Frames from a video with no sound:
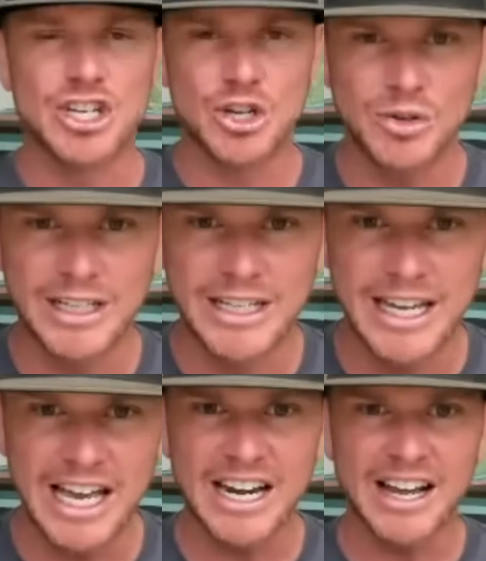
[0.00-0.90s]
to
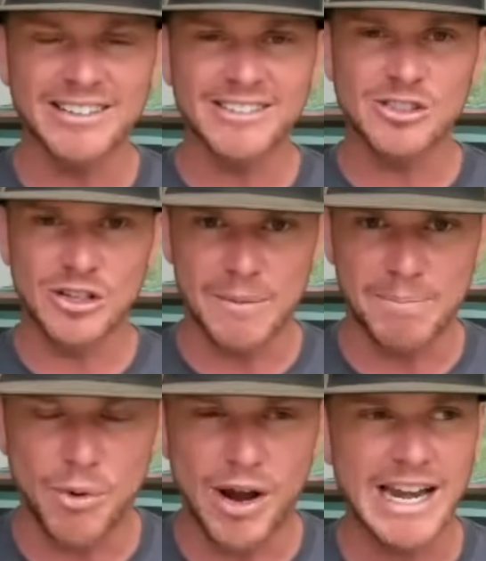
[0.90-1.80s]
get us to the
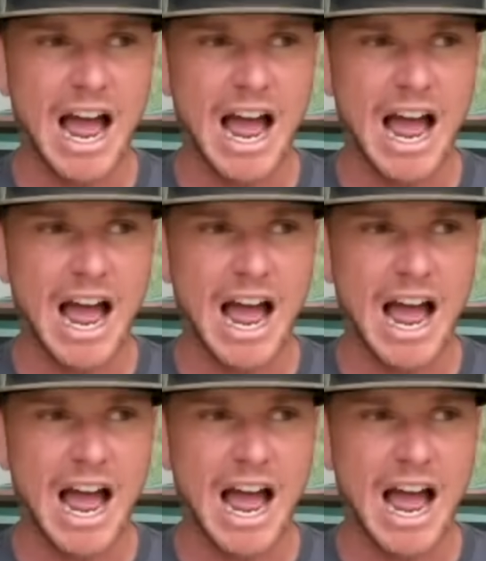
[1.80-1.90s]
point